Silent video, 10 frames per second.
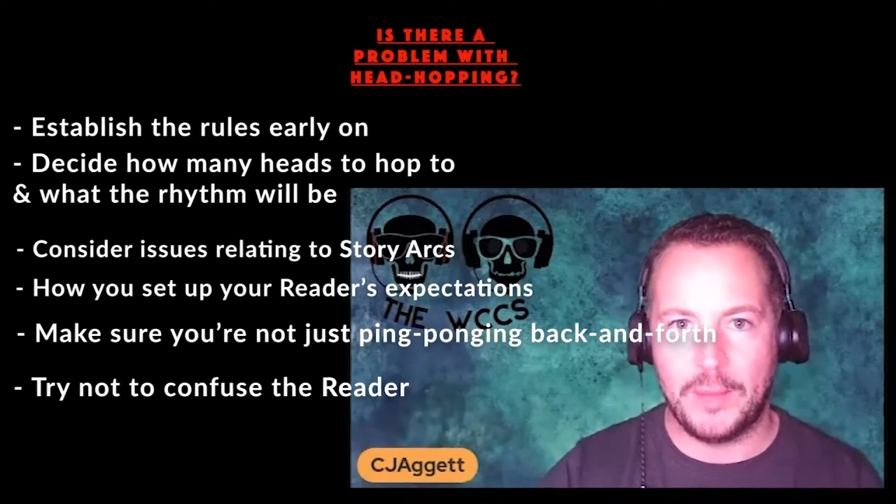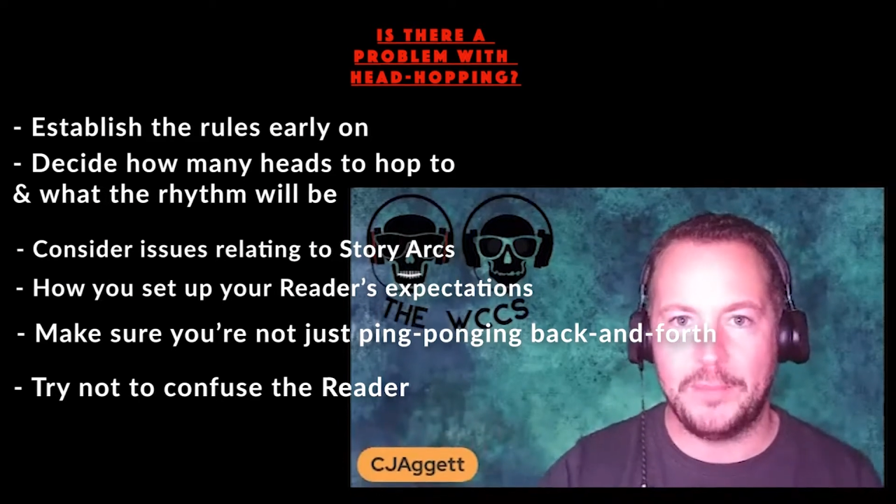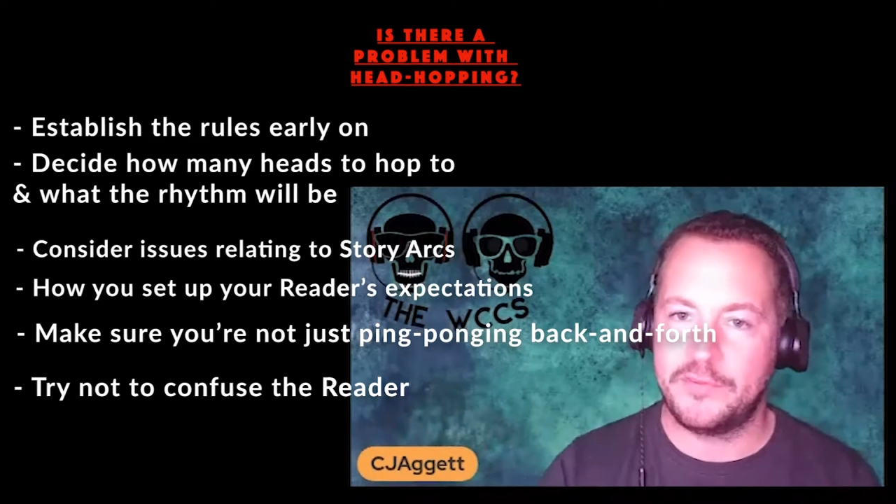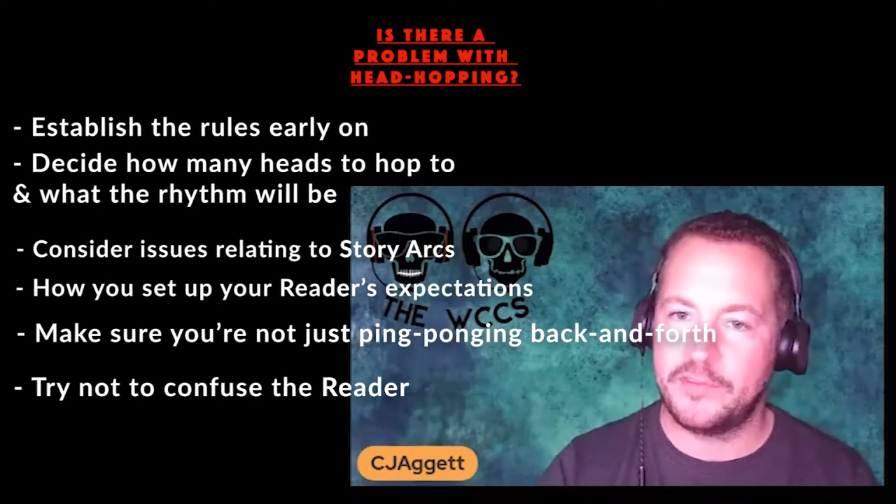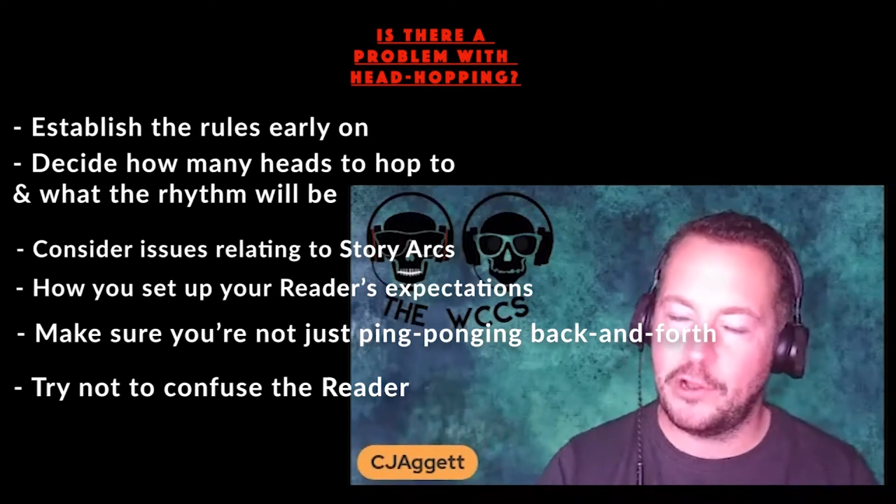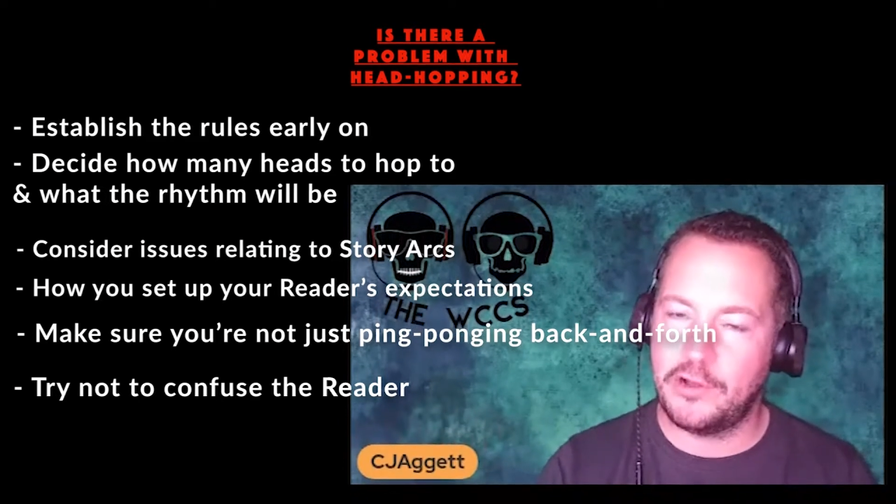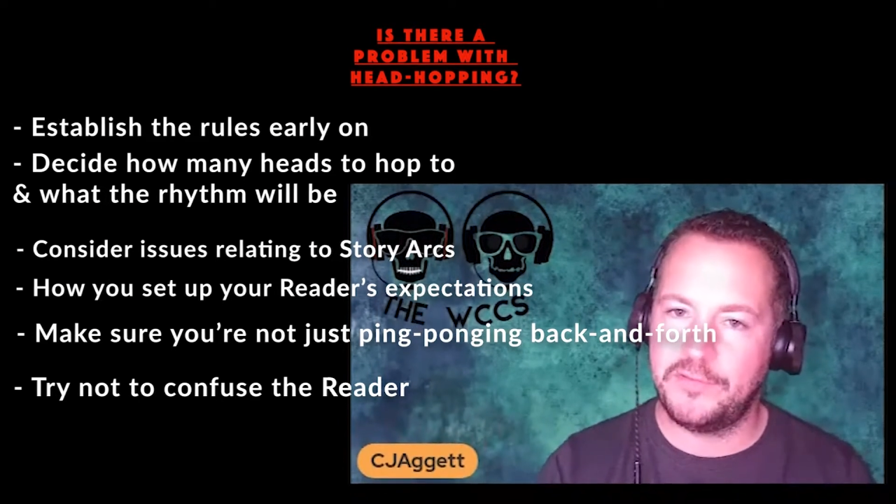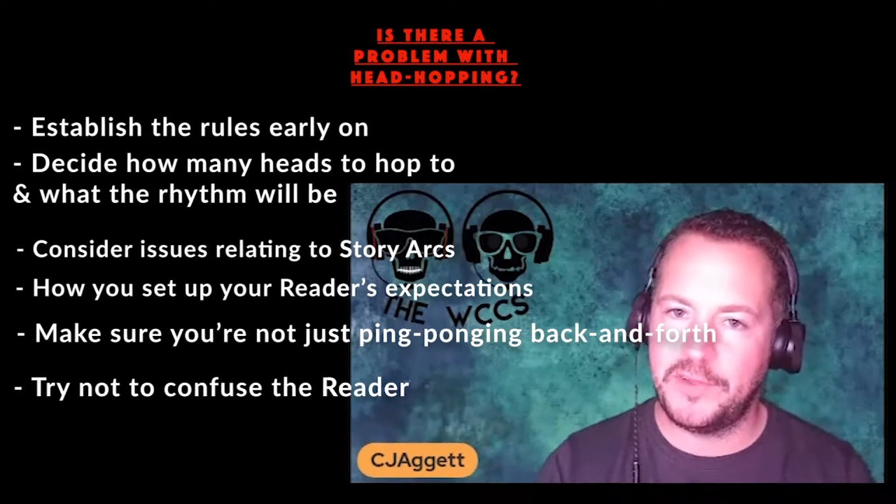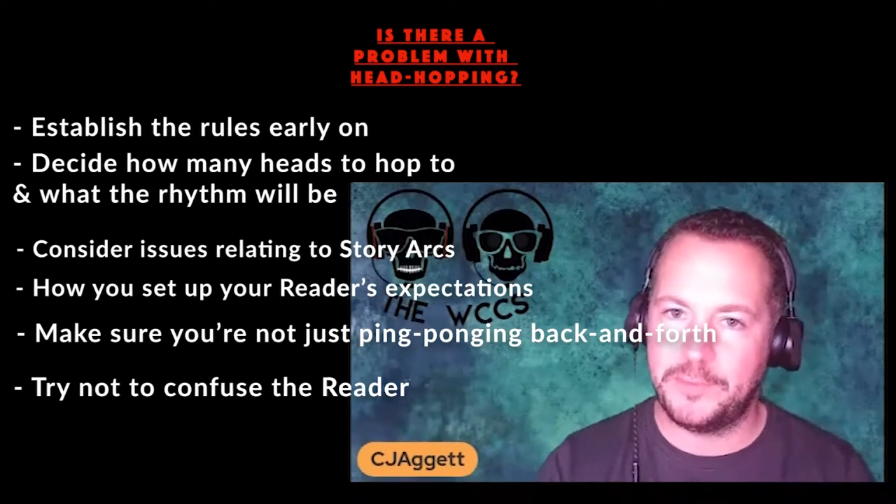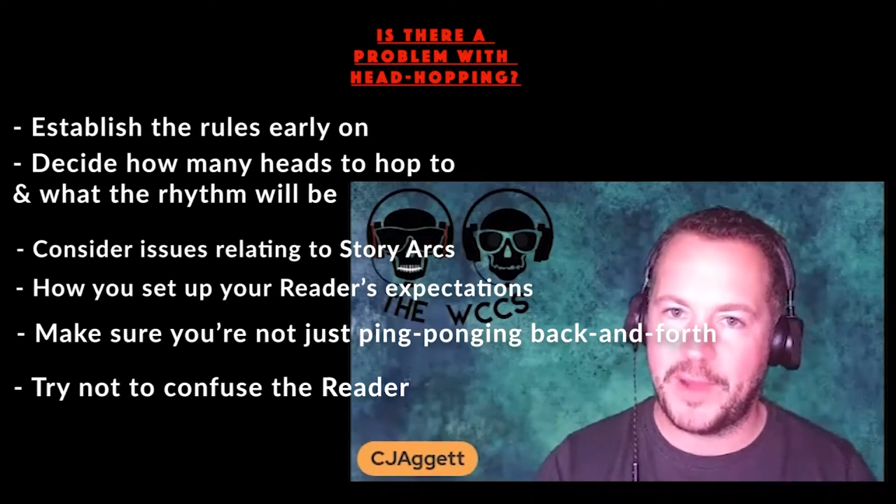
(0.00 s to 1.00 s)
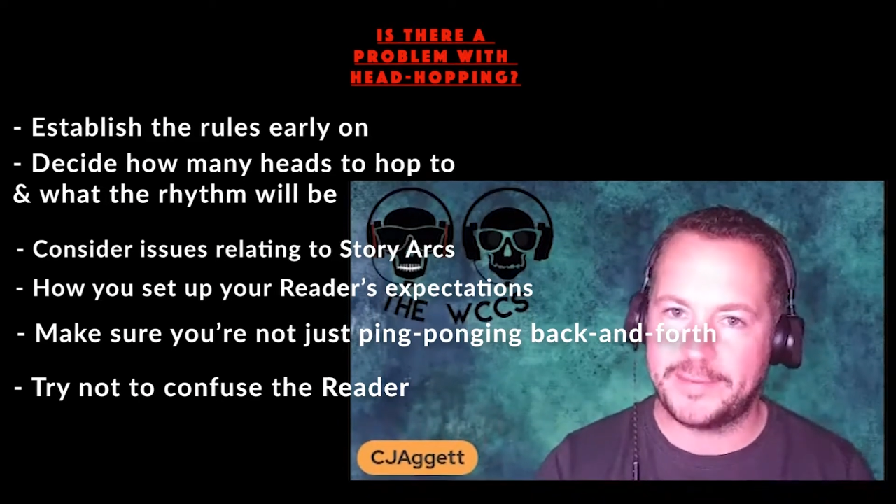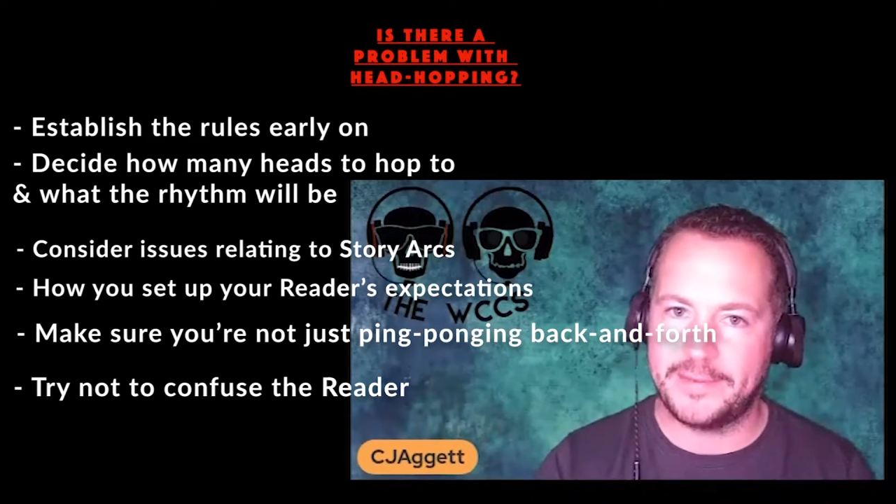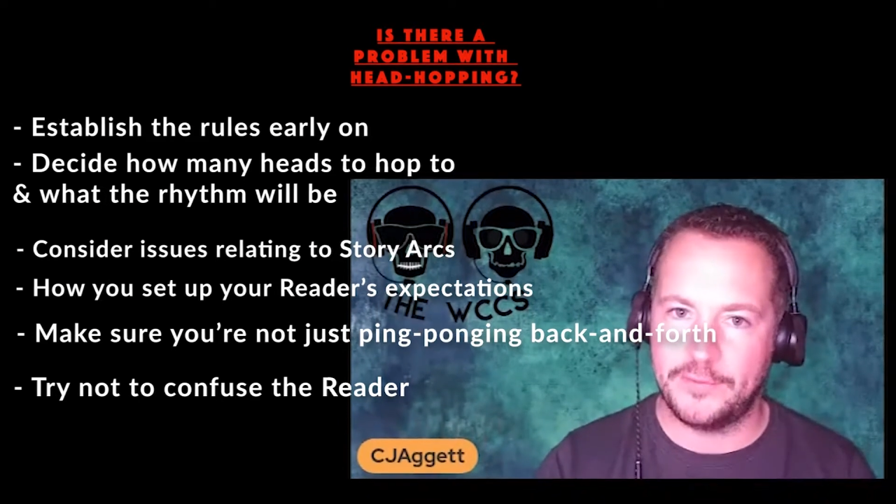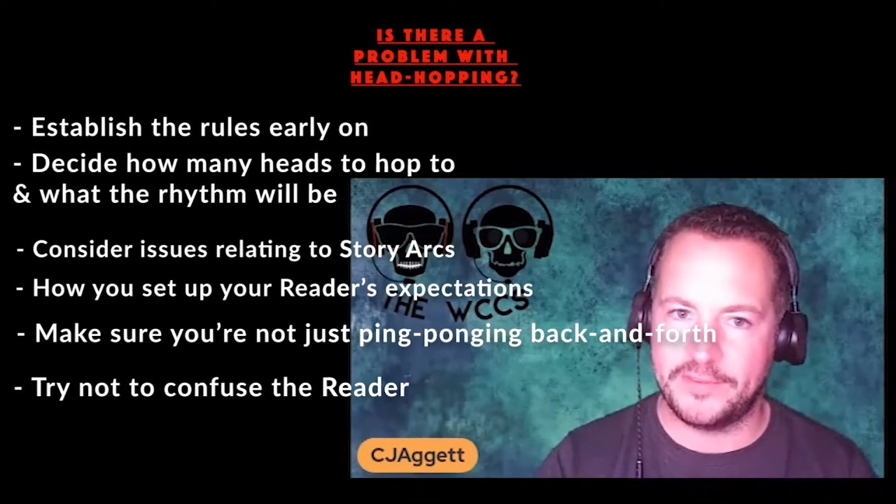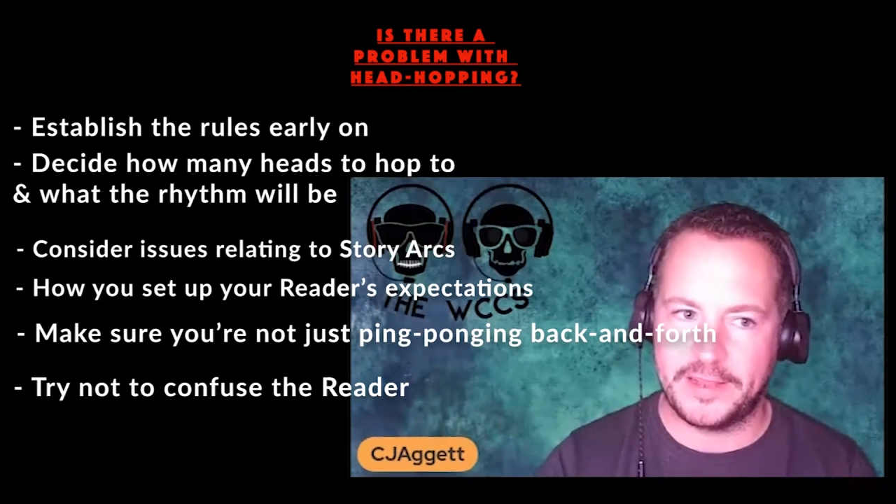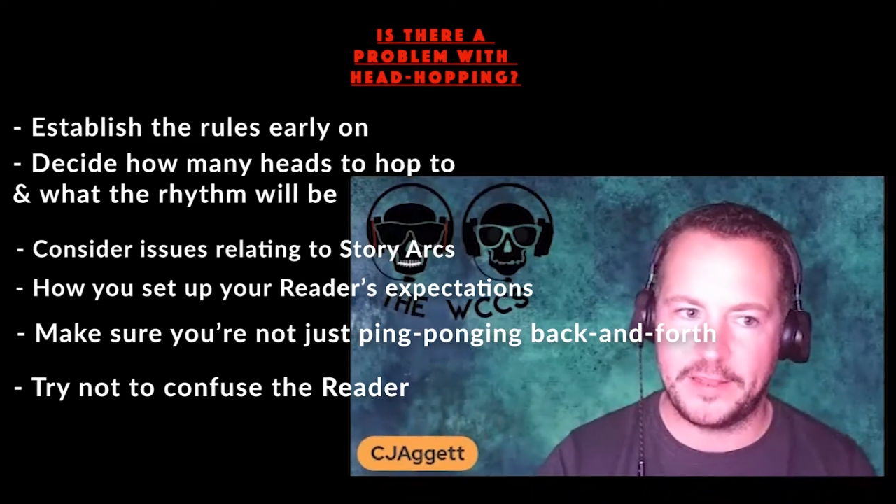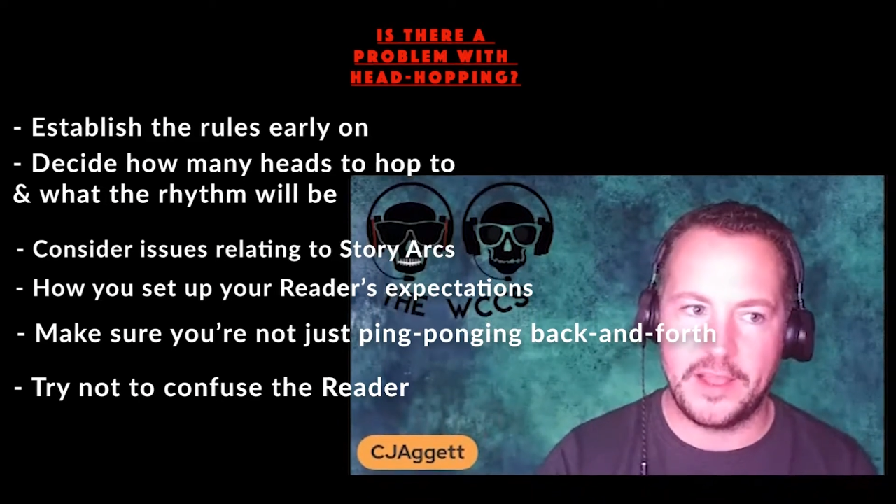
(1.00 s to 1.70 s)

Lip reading: but there was a lot of feedback that was like,